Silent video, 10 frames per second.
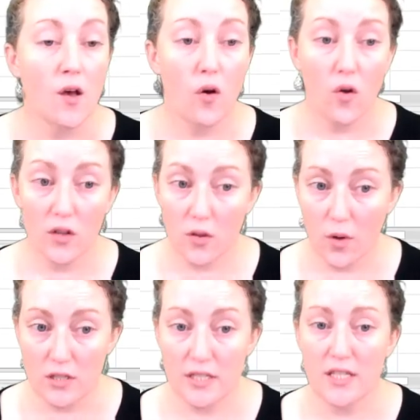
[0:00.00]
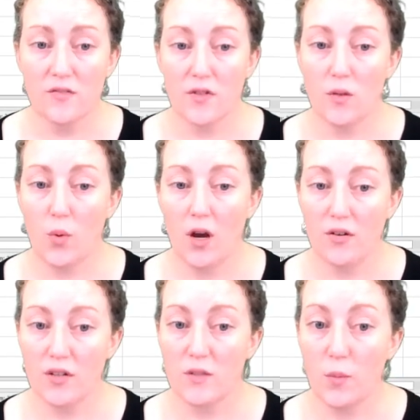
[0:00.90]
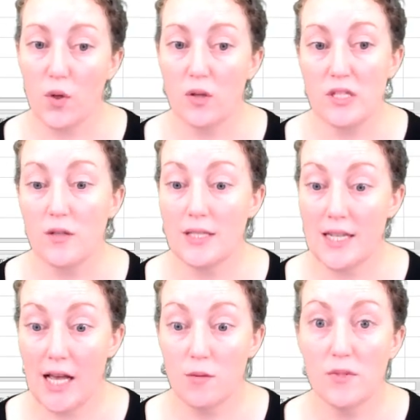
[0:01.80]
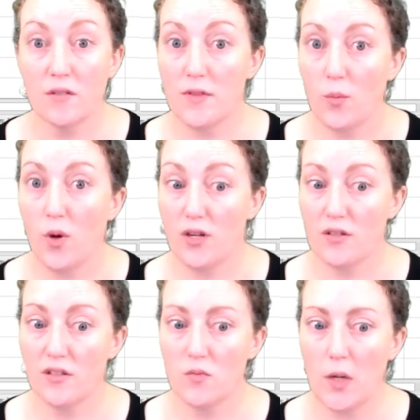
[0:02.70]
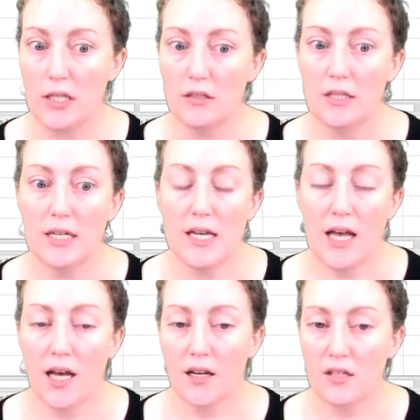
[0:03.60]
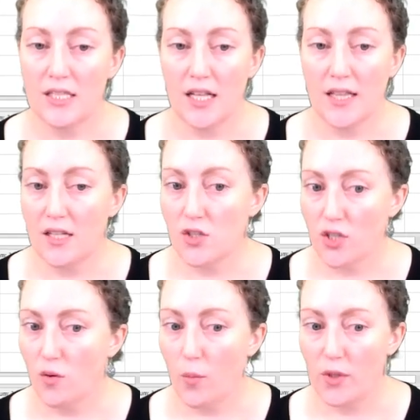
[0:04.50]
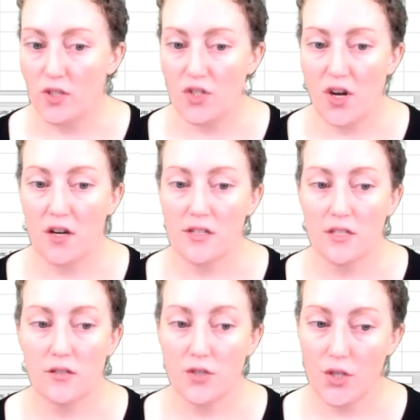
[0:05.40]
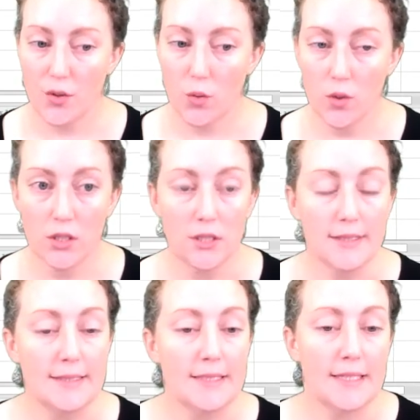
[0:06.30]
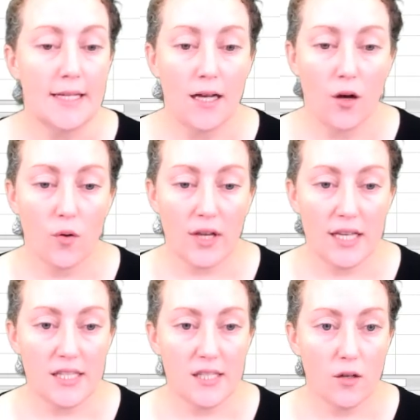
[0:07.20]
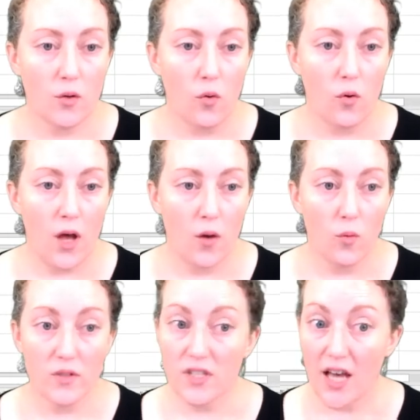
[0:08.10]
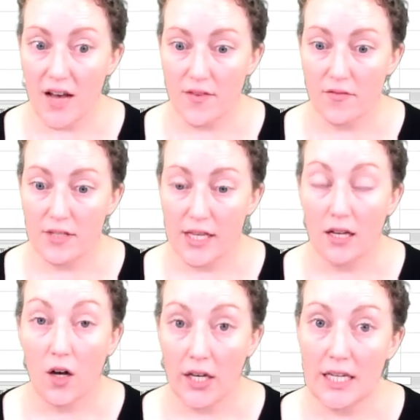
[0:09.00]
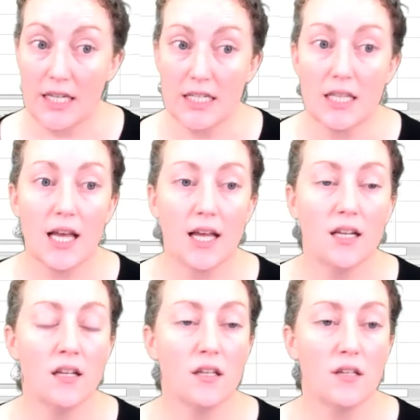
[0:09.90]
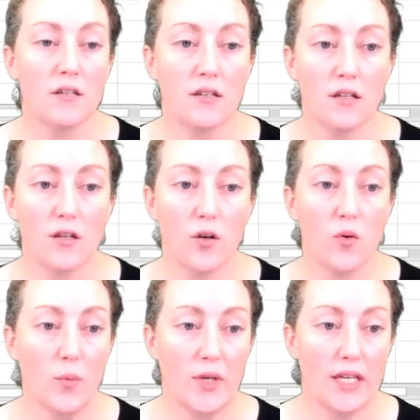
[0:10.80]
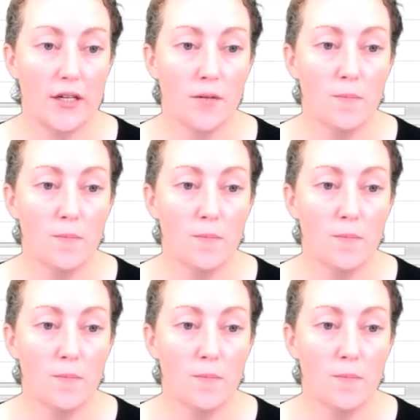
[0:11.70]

all the quantities for the products, but also the names of the products as well, because then they'll show up on the chart too. Okay, so once you have everything highlighted, then you can go up here